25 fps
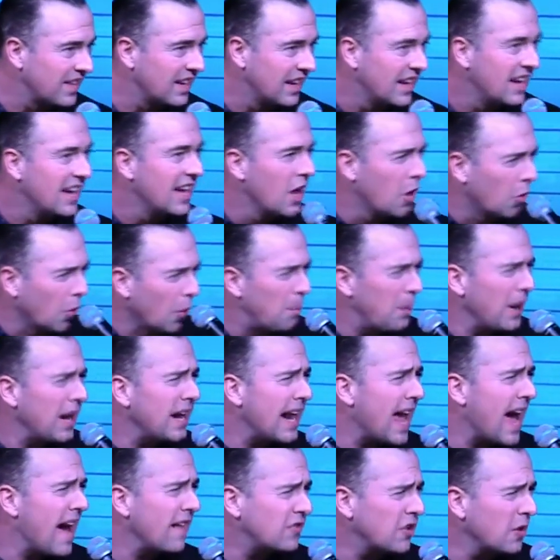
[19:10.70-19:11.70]
Repeat
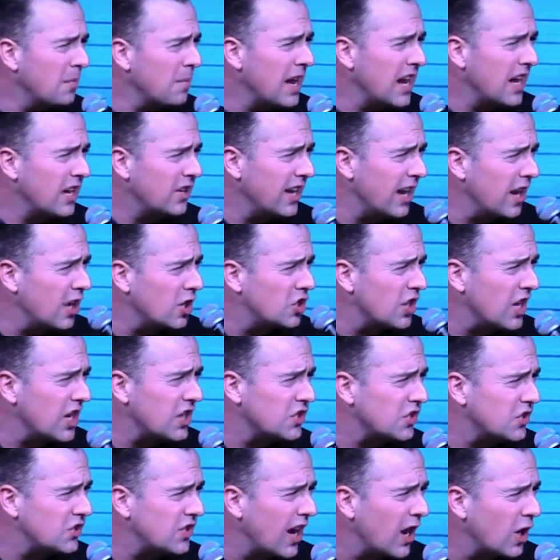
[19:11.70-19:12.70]
after me, dear
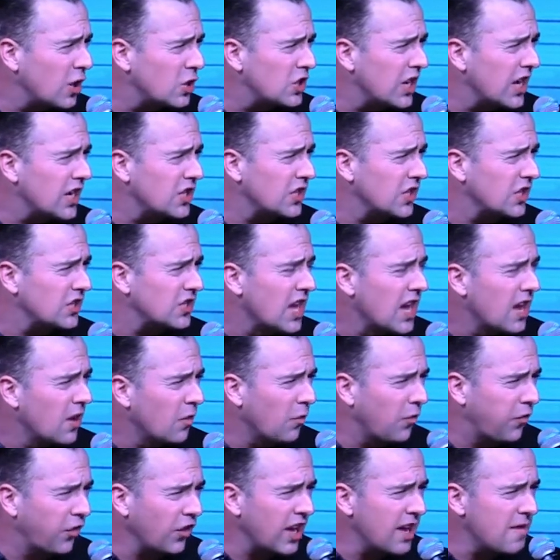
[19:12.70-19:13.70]
Jesus, dear Jesus,
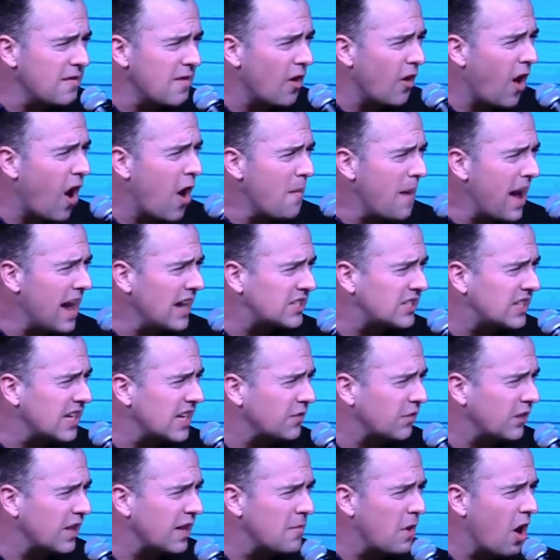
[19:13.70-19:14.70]
forgive me all my sin,
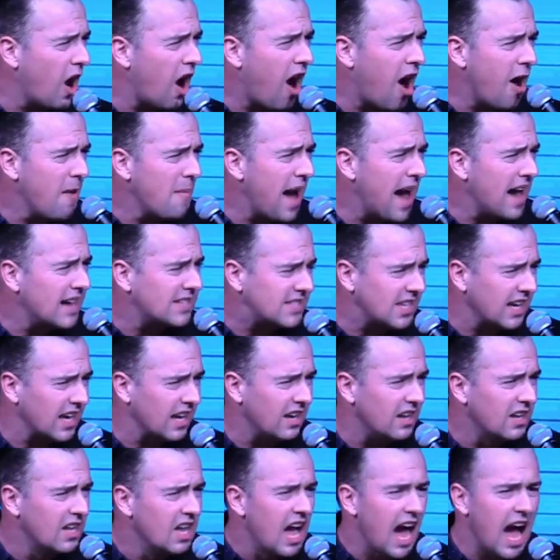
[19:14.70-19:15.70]
forgive me all my sin.
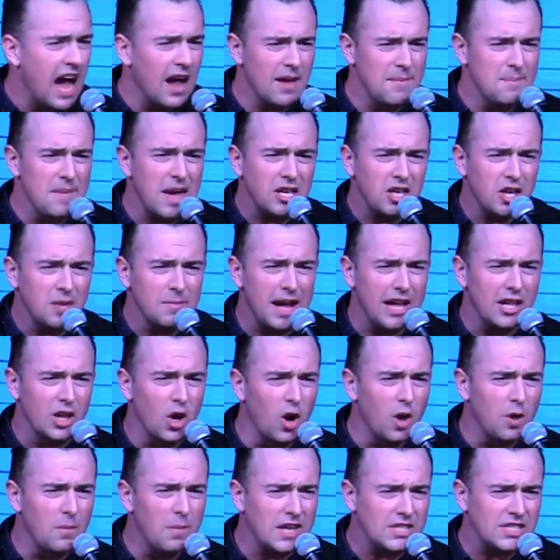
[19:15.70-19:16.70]
I make you my
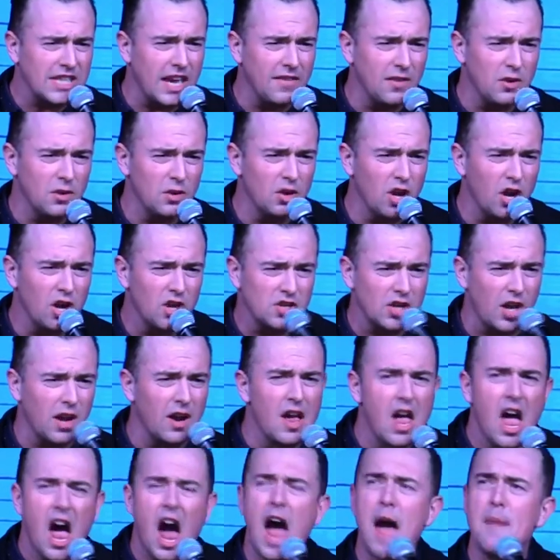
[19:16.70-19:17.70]
Lord, my Savior. I'm sorry.
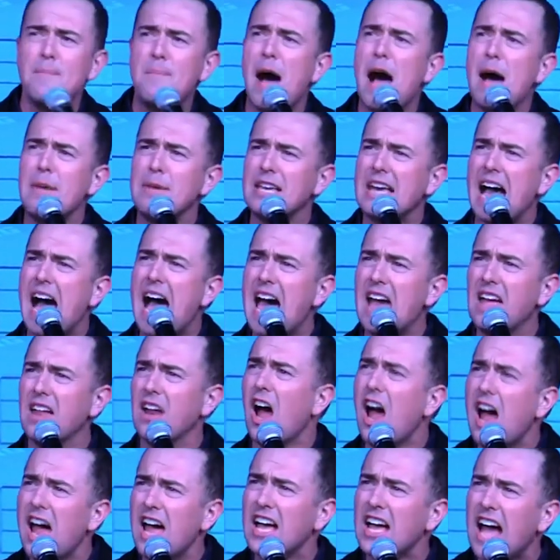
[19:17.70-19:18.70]
All right, Bobby, got it? All
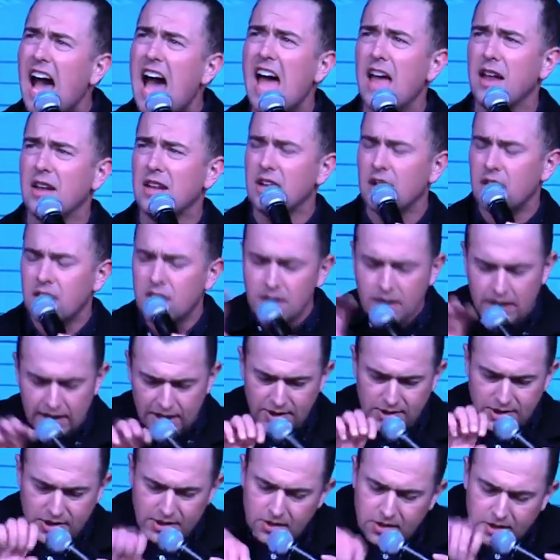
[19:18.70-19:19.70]
right, got it.
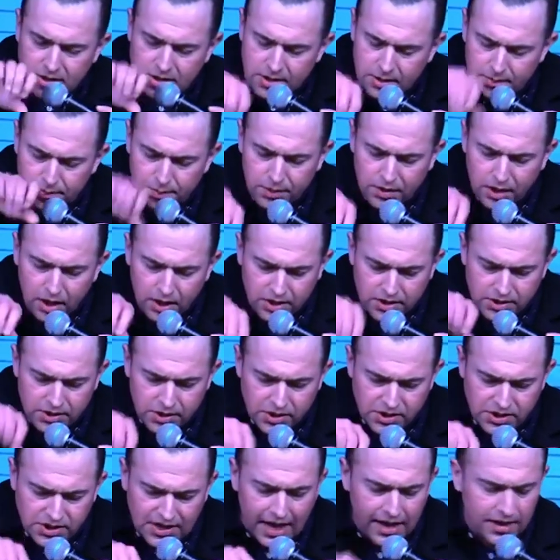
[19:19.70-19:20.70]
He's put on his little
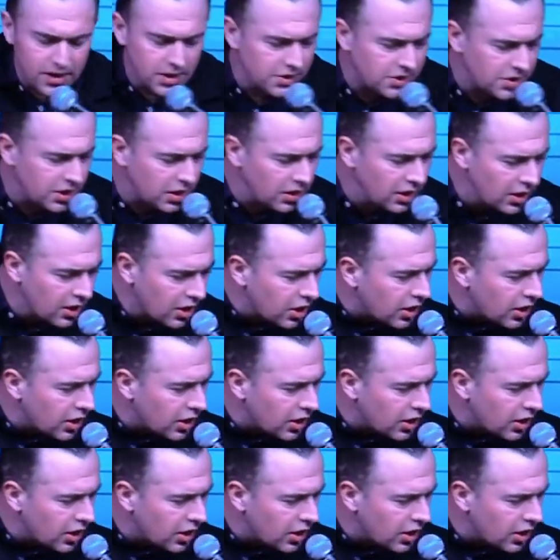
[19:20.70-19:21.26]
silencer.